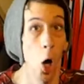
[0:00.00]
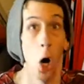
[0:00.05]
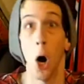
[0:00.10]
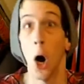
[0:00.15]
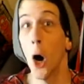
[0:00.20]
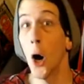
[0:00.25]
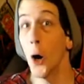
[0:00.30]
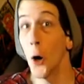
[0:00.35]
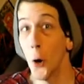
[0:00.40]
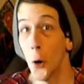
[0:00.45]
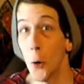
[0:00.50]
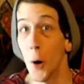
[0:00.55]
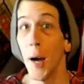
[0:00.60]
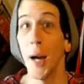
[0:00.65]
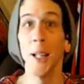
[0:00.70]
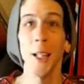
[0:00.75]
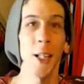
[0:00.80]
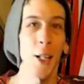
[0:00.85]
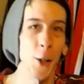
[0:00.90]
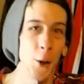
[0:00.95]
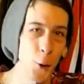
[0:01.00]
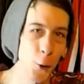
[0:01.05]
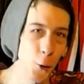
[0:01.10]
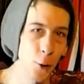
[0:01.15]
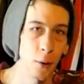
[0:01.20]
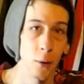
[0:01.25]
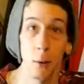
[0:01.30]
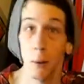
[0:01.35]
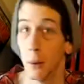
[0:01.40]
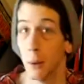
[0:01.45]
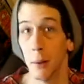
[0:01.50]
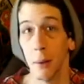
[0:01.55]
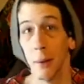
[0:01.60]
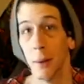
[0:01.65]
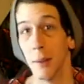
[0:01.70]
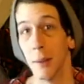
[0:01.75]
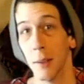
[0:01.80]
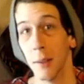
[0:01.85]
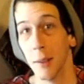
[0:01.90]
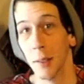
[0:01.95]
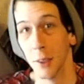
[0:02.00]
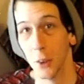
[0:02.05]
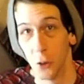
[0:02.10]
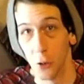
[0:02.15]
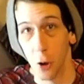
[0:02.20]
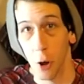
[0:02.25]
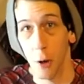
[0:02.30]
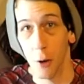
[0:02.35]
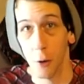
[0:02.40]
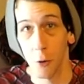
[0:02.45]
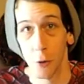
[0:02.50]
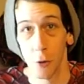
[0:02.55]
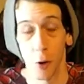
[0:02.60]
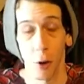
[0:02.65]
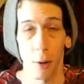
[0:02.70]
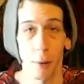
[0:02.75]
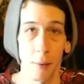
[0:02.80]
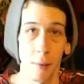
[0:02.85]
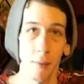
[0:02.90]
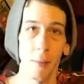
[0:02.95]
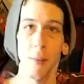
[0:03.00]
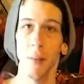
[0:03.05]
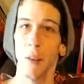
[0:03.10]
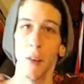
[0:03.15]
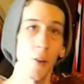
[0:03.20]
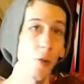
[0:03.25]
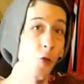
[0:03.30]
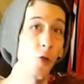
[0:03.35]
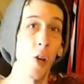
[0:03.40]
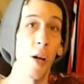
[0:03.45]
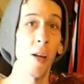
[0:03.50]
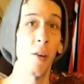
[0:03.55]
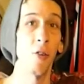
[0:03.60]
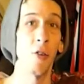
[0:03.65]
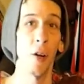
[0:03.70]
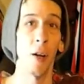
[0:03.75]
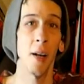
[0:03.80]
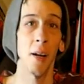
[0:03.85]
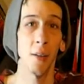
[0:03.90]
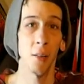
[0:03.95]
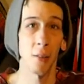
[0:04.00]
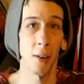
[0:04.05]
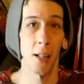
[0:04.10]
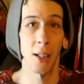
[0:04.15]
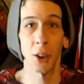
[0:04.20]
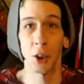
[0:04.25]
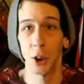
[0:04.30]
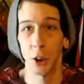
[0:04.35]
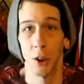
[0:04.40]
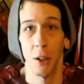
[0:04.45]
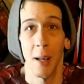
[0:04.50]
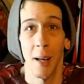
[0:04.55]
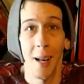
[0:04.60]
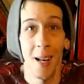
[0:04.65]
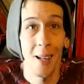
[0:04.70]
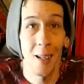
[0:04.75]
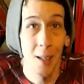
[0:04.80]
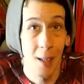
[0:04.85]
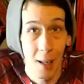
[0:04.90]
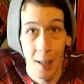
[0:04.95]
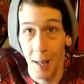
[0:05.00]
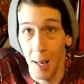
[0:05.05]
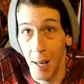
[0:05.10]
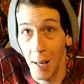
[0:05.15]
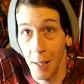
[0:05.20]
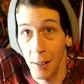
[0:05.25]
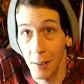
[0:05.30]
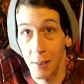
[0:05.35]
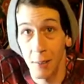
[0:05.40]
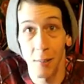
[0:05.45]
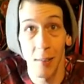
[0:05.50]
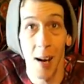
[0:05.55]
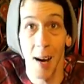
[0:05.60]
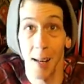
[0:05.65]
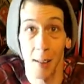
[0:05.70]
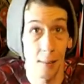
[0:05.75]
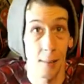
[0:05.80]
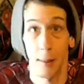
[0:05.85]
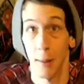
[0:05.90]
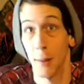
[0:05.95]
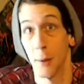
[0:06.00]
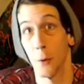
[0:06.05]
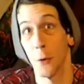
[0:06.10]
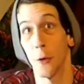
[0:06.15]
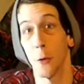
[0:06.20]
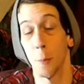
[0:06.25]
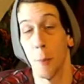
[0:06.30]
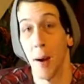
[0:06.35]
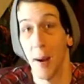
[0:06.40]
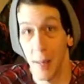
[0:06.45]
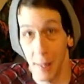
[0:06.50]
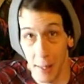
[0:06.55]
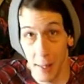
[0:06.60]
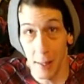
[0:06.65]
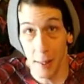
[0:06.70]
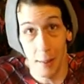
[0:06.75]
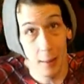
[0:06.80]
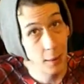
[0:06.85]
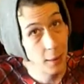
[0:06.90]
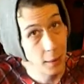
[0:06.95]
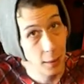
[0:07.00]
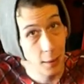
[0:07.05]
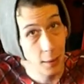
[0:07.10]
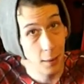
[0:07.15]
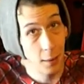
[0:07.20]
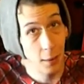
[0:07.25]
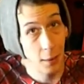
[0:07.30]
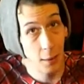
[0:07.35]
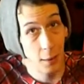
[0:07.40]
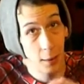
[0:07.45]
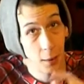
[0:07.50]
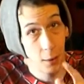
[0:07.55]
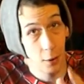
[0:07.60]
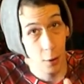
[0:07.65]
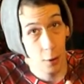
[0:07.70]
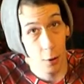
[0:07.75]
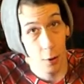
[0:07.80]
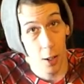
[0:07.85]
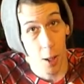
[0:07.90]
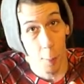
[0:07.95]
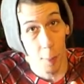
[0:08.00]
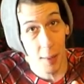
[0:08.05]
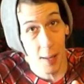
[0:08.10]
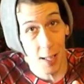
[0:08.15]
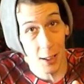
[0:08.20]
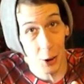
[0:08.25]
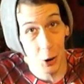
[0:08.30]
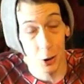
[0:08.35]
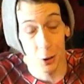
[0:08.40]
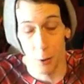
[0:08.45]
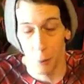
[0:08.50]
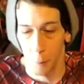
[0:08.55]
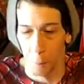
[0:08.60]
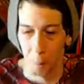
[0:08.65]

Oh, hello. John Johnson, JJ slash AKA Sactown Spidey, coming at you.